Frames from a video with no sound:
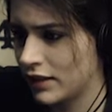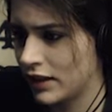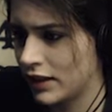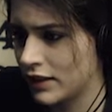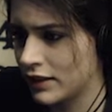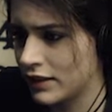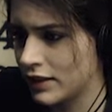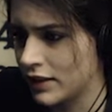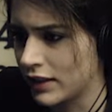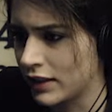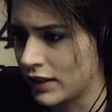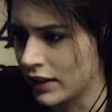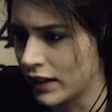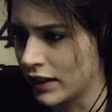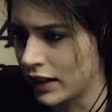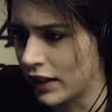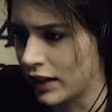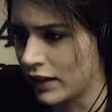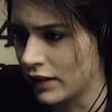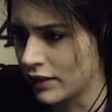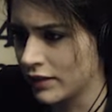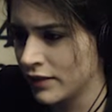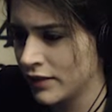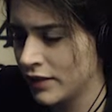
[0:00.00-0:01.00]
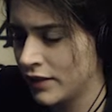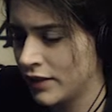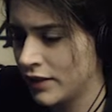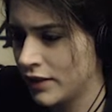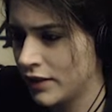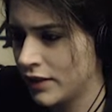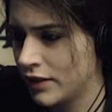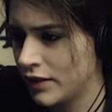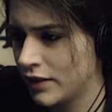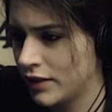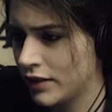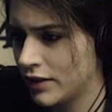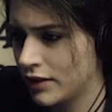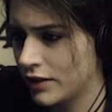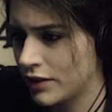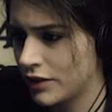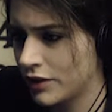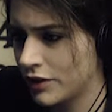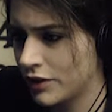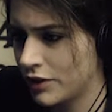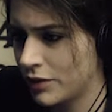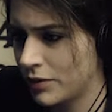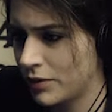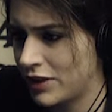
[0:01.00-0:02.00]
I did it again.
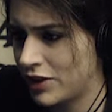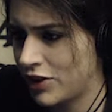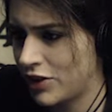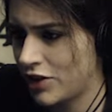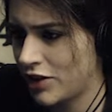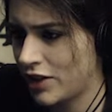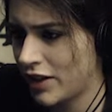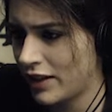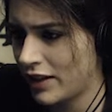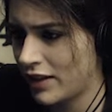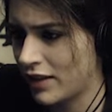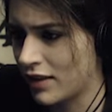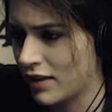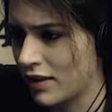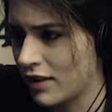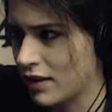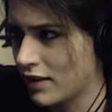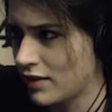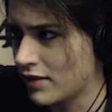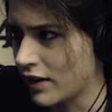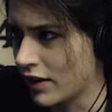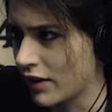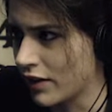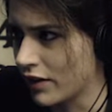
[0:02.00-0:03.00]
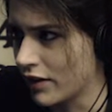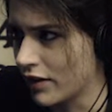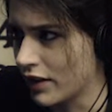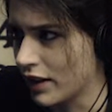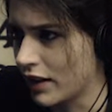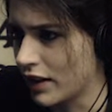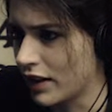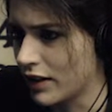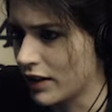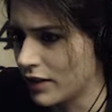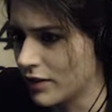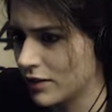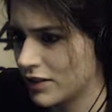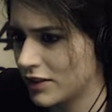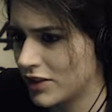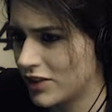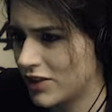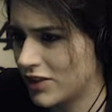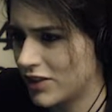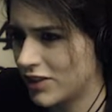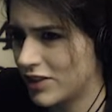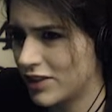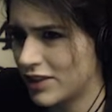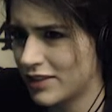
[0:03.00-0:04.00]
Or should we check this area out?
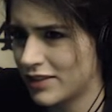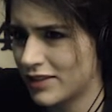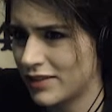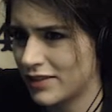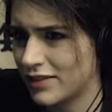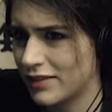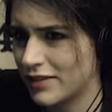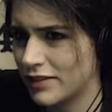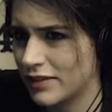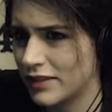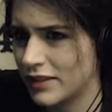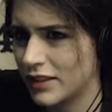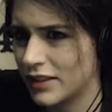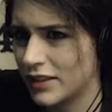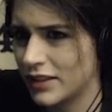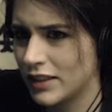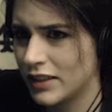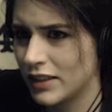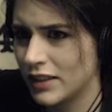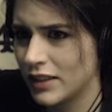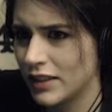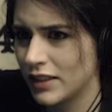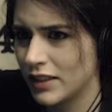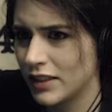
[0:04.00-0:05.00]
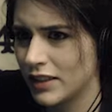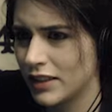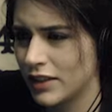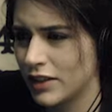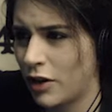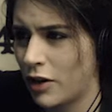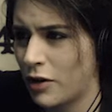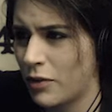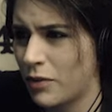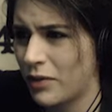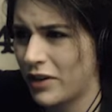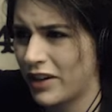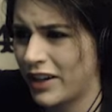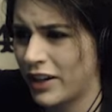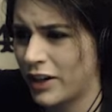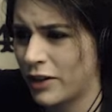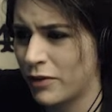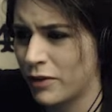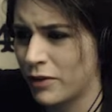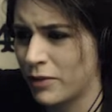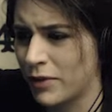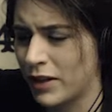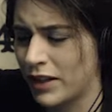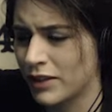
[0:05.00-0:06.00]
Just... Know what, we're
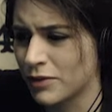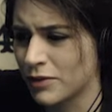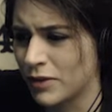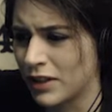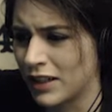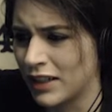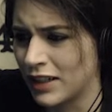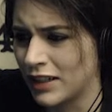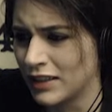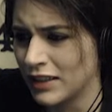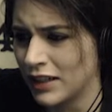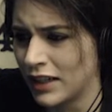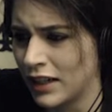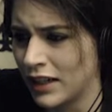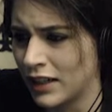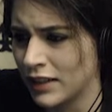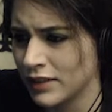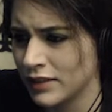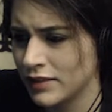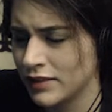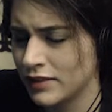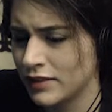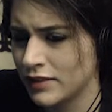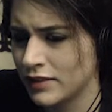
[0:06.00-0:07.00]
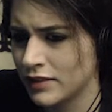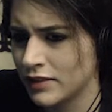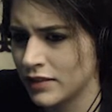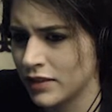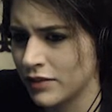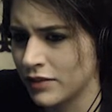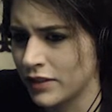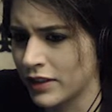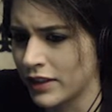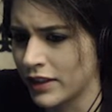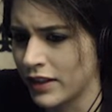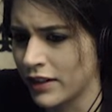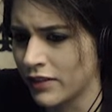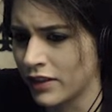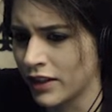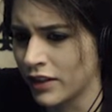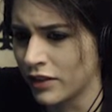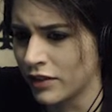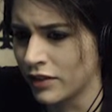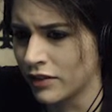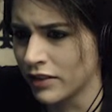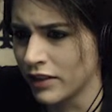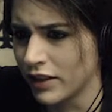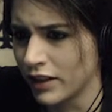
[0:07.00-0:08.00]
here, we might as well. If we can ever
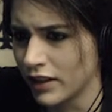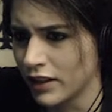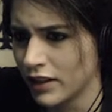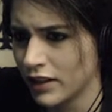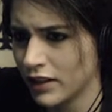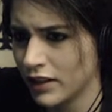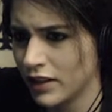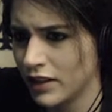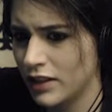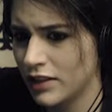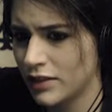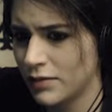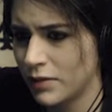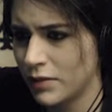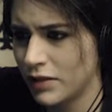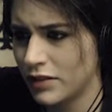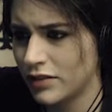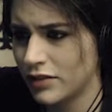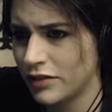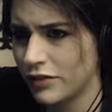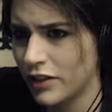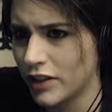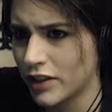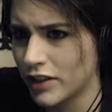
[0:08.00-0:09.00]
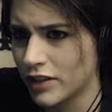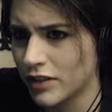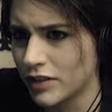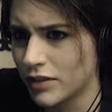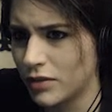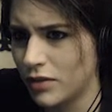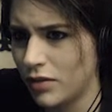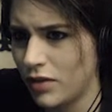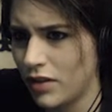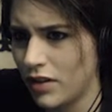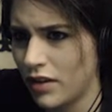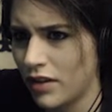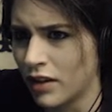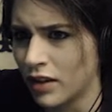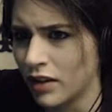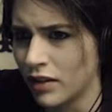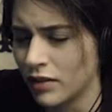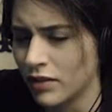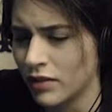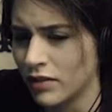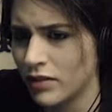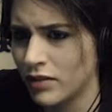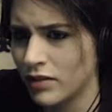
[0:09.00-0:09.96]
get over there. This place looks fucking cool, though.